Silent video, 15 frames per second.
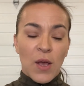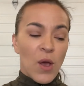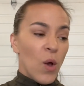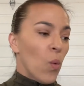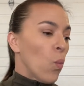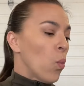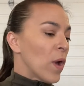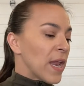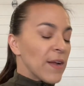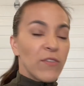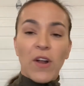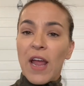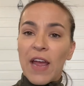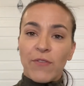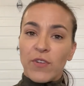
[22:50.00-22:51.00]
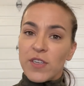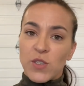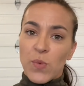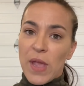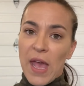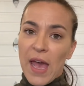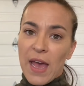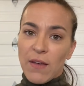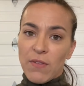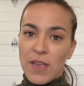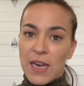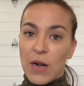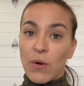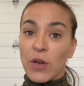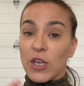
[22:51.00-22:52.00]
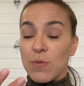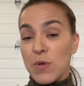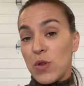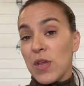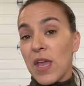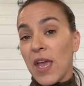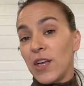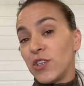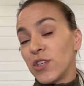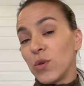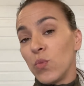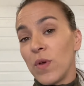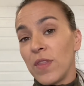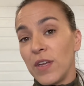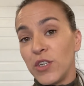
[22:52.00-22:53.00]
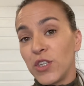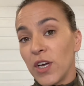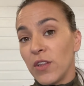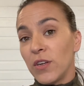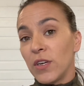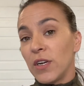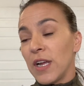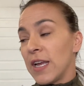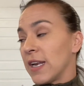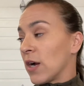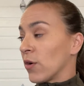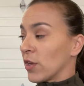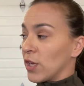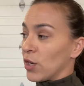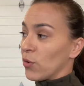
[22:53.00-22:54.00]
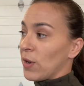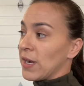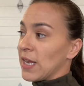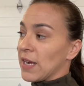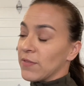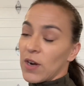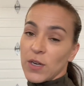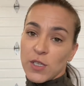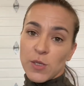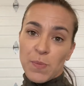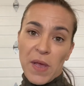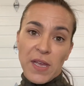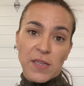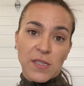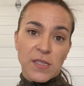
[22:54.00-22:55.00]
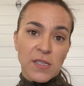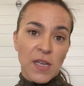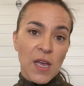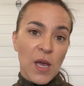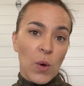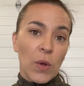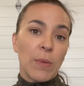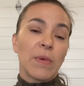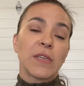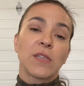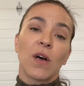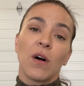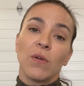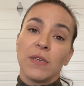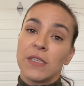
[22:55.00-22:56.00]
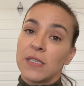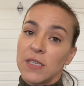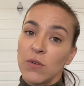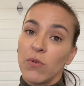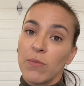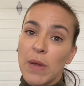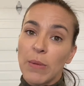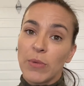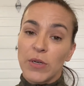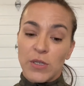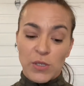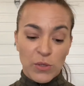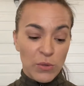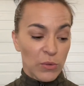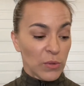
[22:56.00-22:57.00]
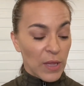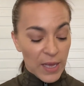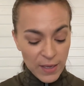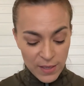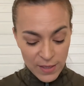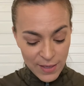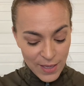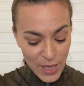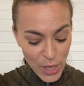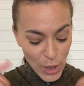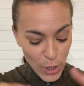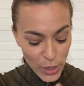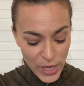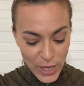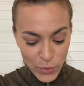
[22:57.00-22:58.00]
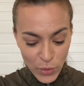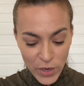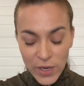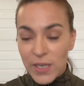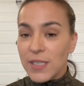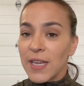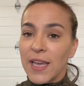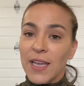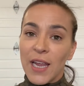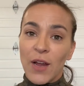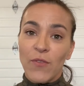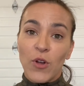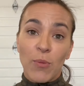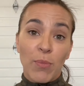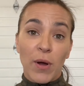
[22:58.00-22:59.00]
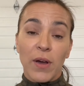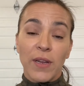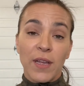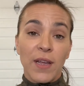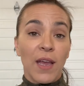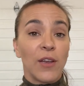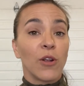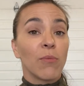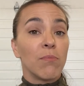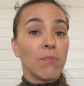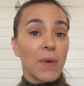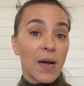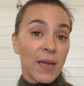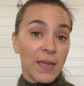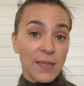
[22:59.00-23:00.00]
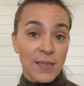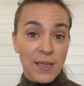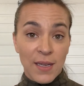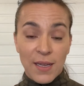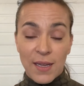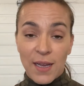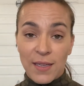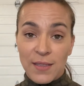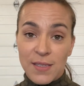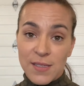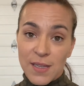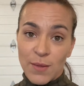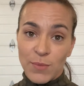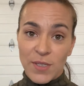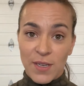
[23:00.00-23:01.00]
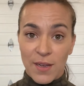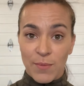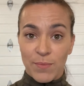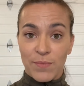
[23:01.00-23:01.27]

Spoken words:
whatever efforts we have in our communication with each other, in our curating of our space, we must always still remember to look inward and take care of your body and your mind at the same time.